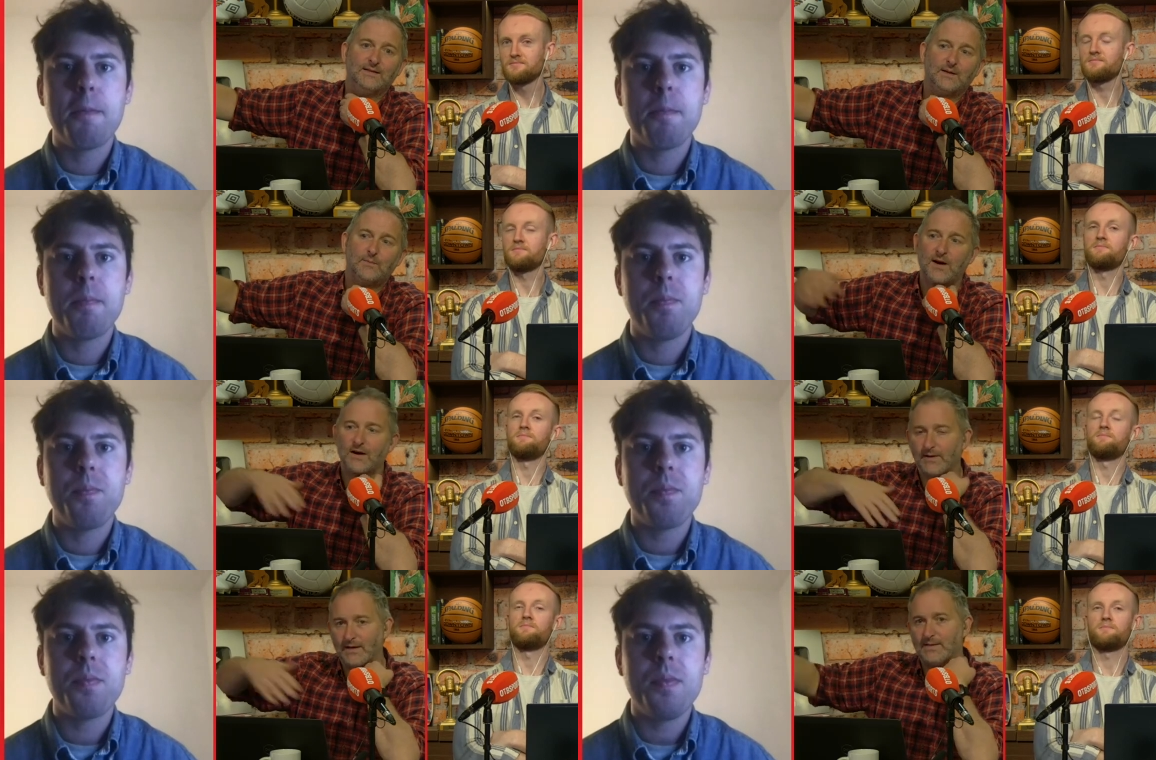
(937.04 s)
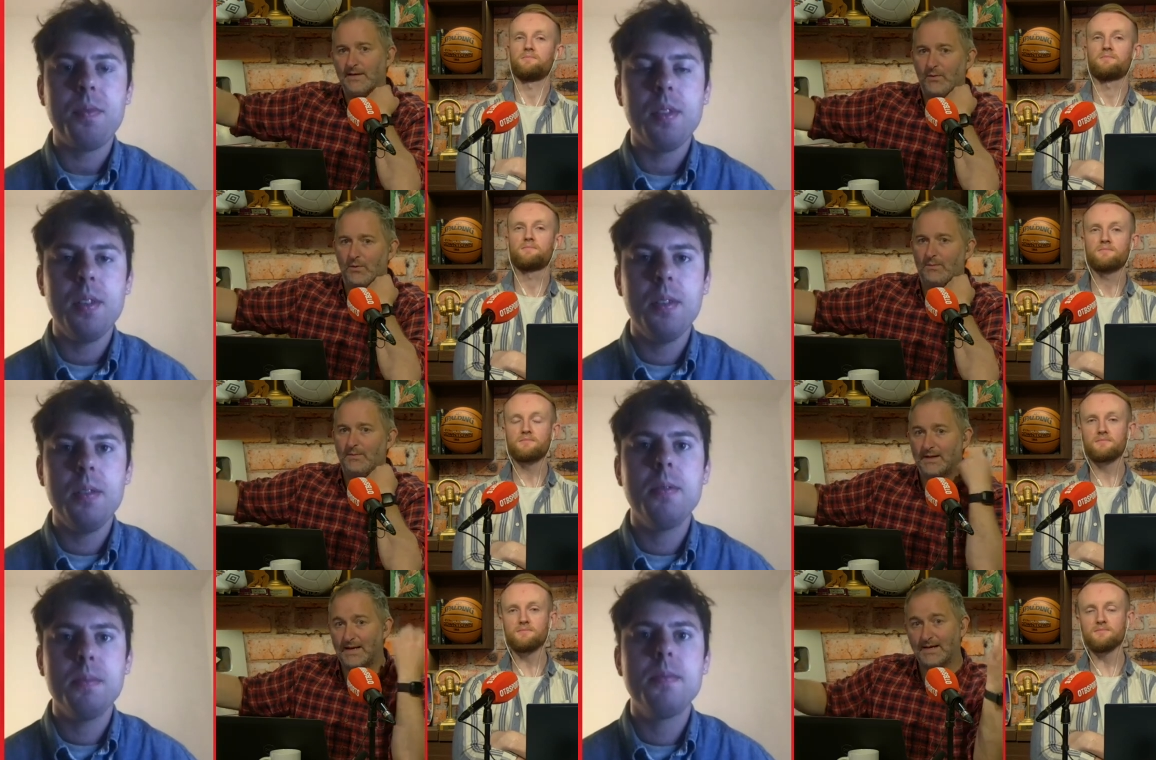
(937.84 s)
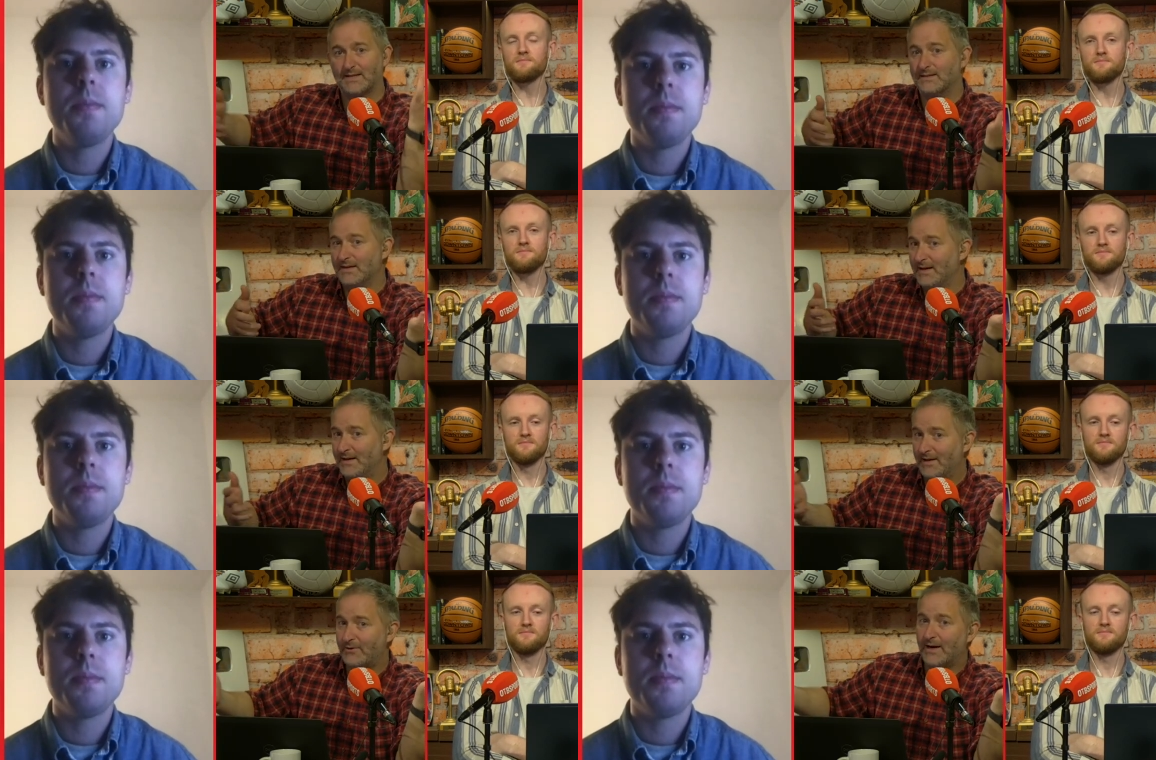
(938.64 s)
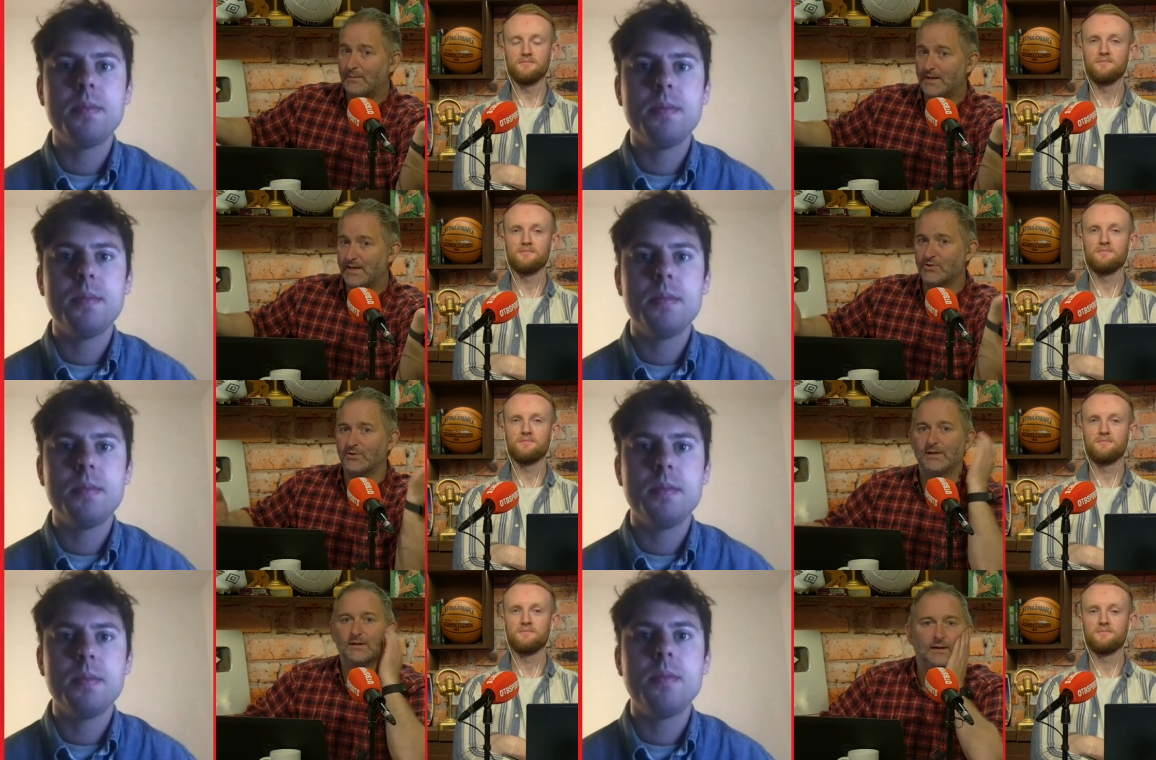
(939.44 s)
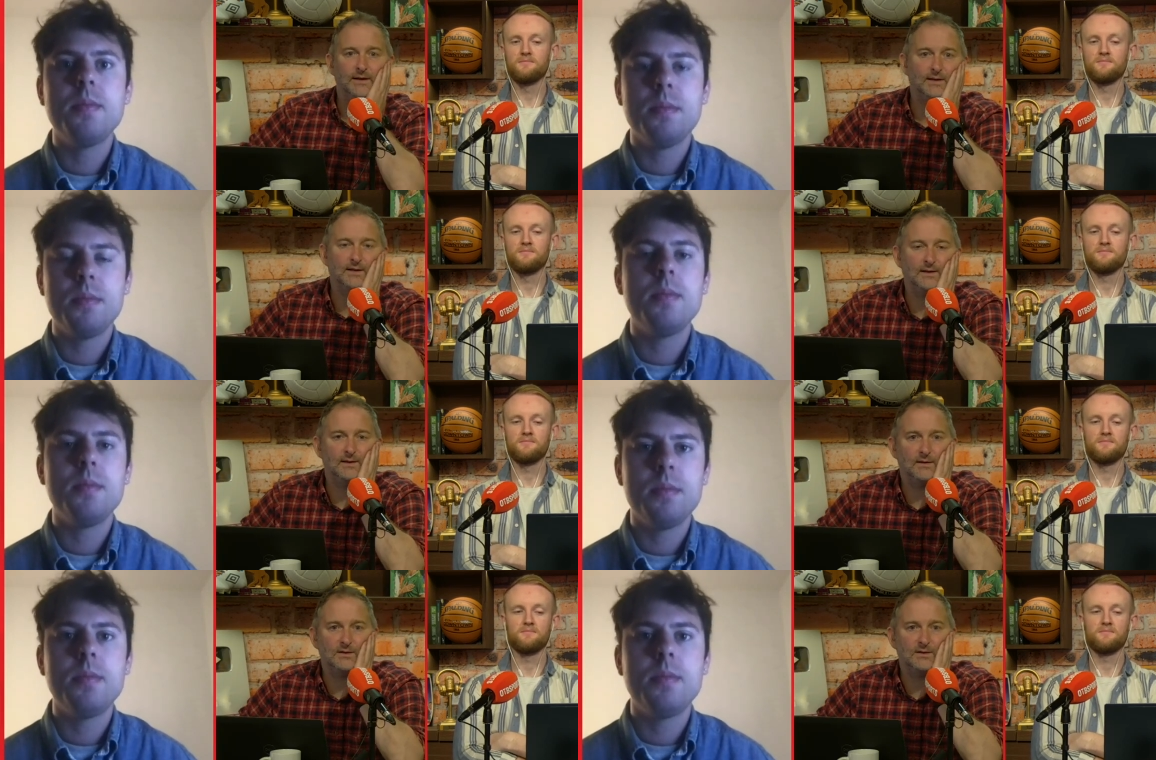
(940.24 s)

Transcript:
Speaker 1: they're part of a continuum that has incredible history like the, the